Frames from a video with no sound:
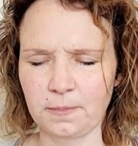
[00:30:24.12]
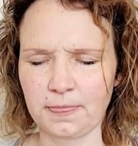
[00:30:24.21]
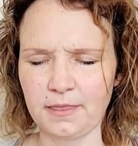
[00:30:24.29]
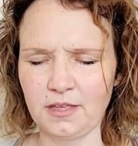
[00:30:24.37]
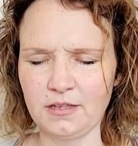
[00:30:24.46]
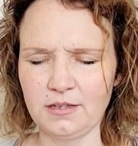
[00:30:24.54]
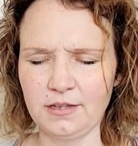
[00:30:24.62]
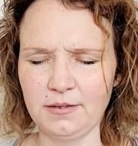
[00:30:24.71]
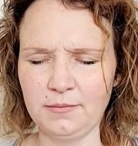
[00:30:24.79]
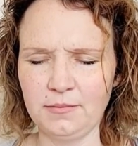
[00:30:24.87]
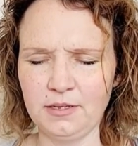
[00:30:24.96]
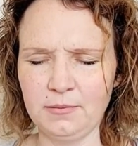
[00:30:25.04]
I,
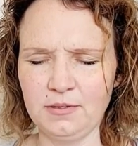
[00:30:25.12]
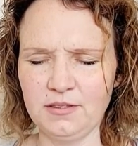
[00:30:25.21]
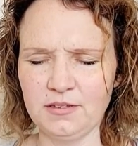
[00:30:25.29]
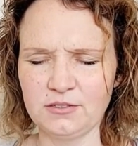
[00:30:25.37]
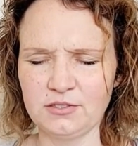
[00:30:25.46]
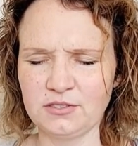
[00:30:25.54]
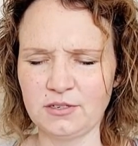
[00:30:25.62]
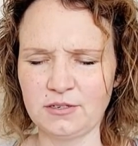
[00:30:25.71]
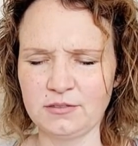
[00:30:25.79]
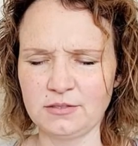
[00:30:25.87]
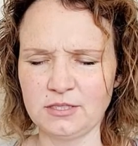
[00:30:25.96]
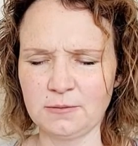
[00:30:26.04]
and maybe there's uh,
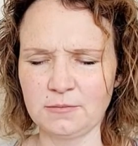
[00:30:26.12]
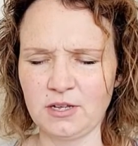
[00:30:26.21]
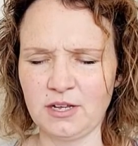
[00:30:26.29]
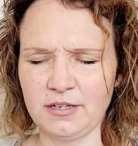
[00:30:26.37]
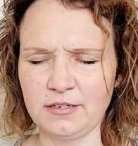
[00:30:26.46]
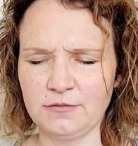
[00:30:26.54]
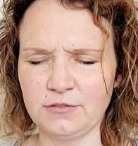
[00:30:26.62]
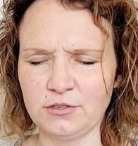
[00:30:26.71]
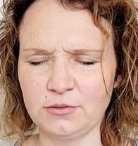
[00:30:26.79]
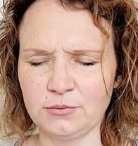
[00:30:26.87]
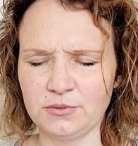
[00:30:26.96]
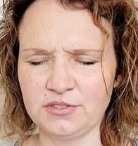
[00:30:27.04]
some kind of
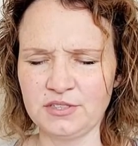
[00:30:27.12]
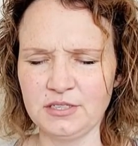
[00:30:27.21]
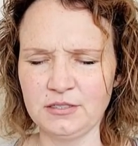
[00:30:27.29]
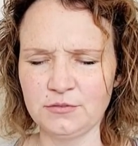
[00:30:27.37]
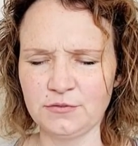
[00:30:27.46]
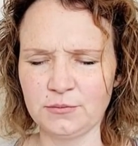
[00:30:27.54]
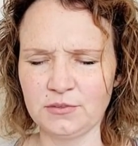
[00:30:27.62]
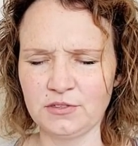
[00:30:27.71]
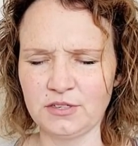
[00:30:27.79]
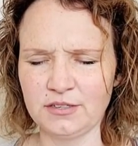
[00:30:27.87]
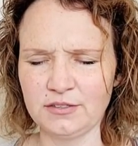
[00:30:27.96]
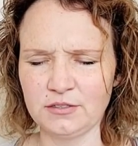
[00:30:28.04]
a release from the
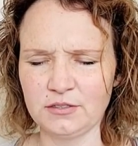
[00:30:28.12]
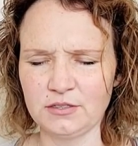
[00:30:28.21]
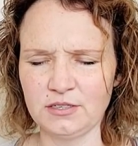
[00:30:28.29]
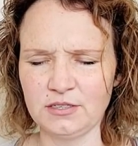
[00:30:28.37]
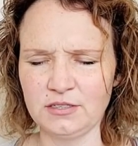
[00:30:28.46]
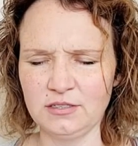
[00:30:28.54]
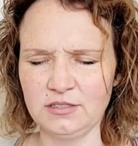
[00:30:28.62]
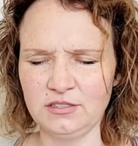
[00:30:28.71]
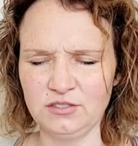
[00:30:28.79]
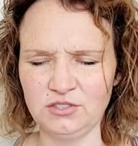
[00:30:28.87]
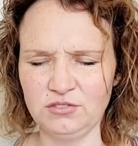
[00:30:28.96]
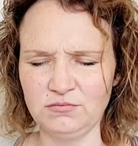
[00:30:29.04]
leather and
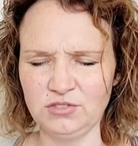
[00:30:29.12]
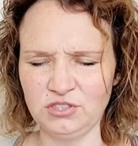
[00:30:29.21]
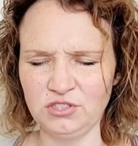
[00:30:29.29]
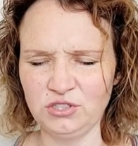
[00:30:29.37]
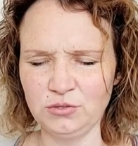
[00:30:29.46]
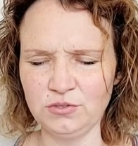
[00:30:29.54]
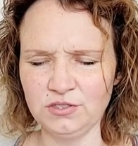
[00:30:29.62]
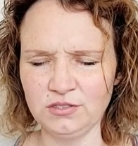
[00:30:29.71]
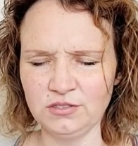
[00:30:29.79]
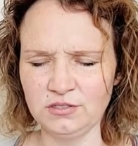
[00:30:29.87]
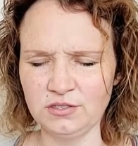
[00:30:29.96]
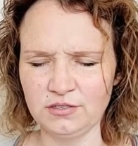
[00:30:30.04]
it's the
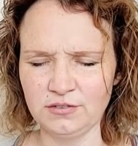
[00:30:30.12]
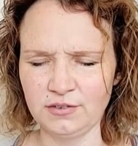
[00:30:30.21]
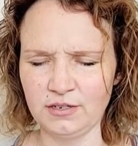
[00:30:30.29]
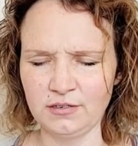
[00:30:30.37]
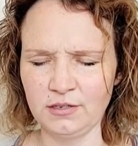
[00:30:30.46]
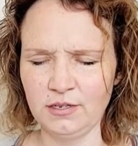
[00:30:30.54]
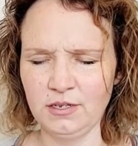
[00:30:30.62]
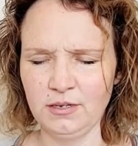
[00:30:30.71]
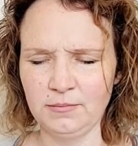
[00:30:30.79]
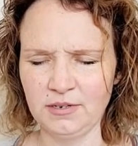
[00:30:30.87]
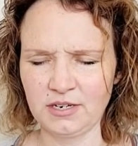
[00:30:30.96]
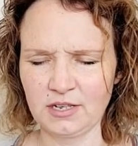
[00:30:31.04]
juices, uh,
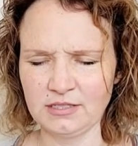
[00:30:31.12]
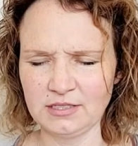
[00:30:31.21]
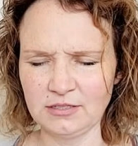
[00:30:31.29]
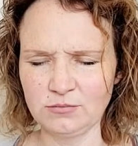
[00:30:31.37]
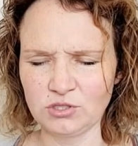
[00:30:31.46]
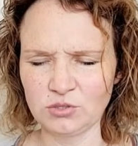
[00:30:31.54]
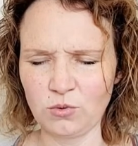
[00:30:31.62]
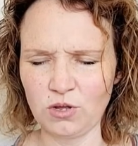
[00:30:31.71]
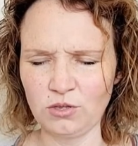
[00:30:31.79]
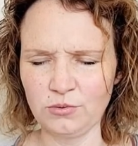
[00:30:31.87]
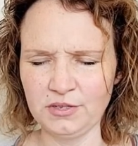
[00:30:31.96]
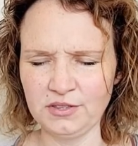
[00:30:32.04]
but because I'm
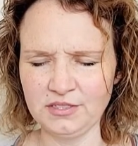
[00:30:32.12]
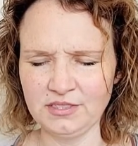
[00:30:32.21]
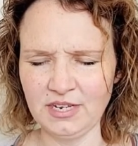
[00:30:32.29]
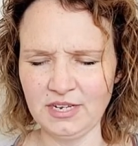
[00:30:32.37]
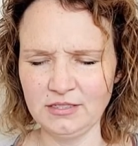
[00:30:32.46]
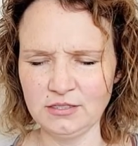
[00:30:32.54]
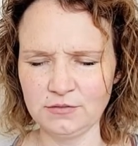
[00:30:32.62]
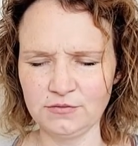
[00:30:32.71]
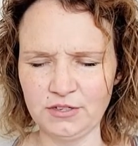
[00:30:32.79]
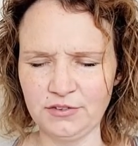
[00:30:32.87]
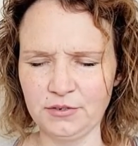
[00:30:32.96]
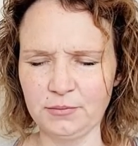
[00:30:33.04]
swallowing the taste of
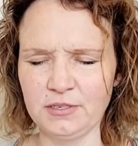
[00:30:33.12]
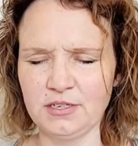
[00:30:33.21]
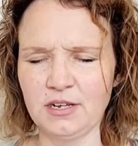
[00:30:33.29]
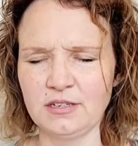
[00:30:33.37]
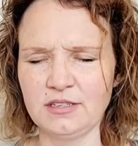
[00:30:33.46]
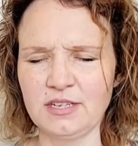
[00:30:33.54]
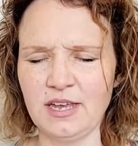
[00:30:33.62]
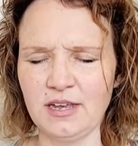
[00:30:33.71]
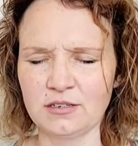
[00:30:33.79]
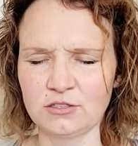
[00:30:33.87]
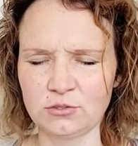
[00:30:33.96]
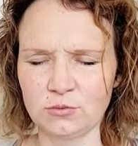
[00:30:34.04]
leather, but not the
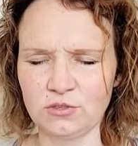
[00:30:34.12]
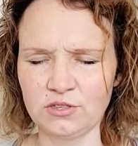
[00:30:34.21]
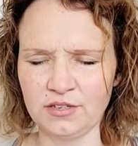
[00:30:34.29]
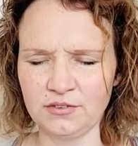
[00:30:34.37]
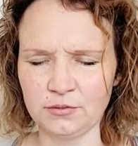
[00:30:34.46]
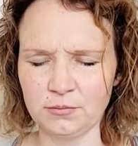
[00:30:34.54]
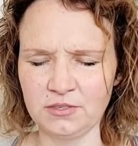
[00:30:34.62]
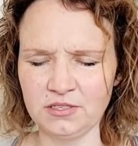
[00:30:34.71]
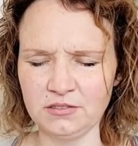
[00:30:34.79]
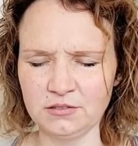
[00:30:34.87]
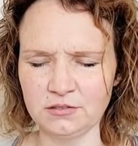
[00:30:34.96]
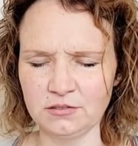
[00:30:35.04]
actual leather
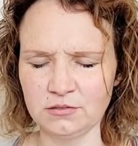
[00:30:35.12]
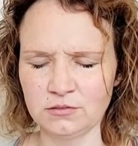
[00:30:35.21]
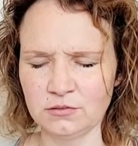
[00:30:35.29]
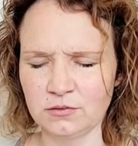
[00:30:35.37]
pieces.